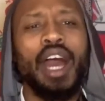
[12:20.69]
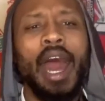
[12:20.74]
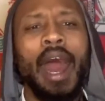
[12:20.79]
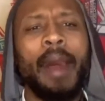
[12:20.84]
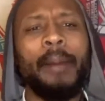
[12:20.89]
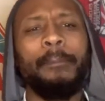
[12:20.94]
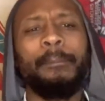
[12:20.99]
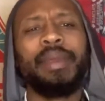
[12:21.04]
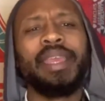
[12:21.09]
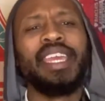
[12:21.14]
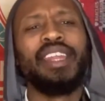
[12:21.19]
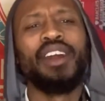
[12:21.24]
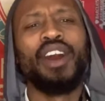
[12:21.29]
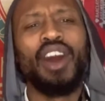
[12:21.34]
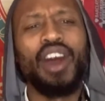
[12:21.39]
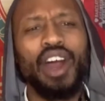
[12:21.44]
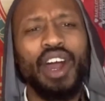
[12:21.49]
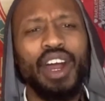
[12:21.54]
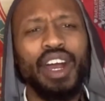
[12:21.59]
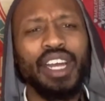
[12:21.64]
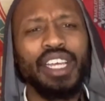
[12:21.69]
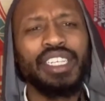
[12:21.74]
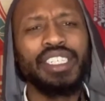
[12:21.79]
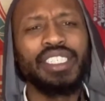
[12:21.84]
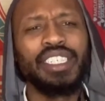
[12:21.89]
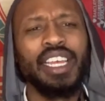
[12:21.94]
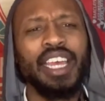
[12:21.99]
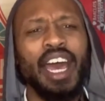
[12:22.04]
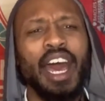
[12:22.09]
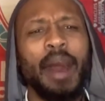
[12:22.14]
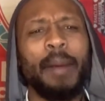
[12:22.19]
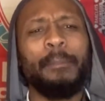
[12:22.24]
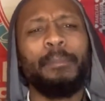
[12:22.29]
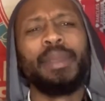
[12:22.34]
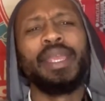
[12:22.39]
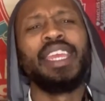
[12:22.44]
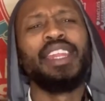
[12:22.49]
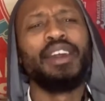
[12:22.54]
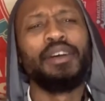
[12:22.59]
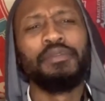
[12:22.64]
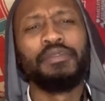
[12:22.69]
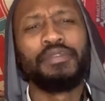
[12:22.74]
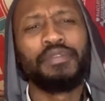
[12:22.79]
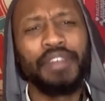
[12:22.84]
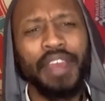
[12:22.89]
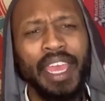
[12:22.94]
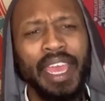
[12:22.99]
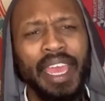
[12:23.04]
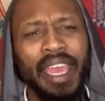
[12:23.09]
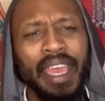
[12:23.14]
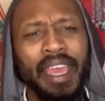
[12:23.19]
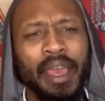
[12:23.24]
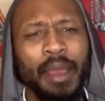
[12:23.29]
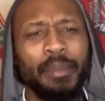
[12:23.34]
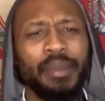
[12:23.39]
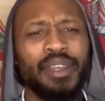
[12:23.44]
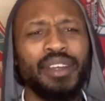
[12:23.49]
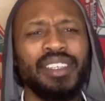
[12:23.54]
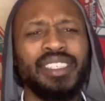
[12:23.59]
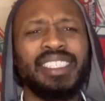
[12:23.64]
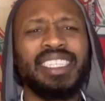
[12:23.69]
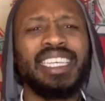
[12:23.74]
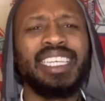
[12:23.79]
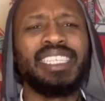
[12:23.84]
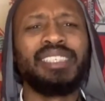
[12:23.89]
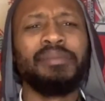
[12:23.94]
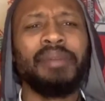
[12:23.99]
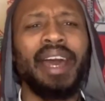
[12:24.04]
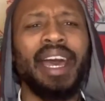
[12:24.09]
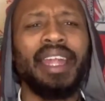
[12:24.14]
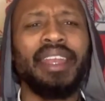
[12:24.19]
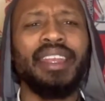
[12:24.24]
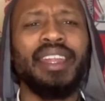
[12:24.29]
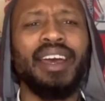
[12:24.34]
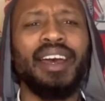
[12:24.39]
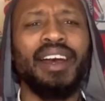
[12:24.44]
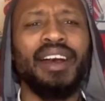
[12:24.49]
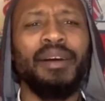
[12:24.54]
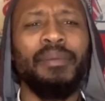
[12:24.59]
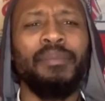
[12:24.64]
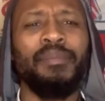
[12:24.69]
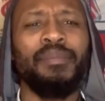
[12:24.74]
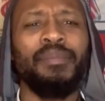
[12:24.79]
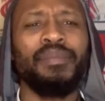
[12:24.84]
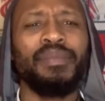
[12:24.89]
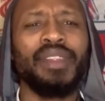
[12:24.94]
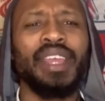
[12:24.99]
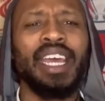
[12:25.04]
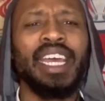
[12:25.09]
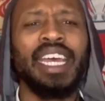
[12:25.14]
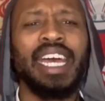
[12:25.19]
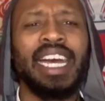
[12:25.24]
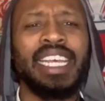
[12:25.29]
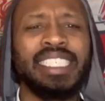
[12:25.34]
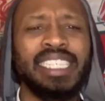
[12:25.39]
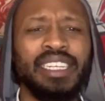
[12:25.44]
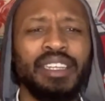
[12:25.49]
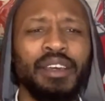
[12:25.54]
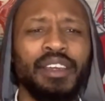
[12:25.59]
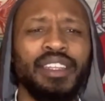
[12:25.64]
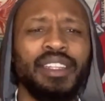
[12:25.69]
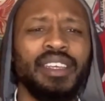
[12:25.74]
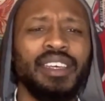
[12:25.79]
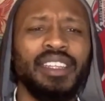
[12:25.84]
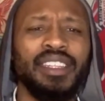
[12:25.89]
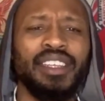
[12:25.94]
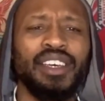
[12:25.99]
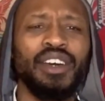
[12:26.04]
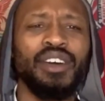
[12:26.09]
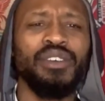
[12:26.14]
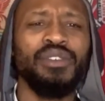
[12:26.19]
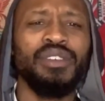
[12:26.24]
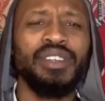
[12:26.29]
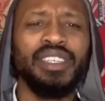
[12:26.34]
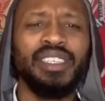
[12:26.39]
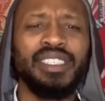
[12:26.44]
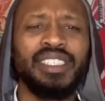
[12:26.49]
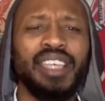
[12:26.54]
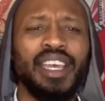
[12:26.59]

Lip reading: I'm being harsh, I'm being unfair because these man, as in the owners,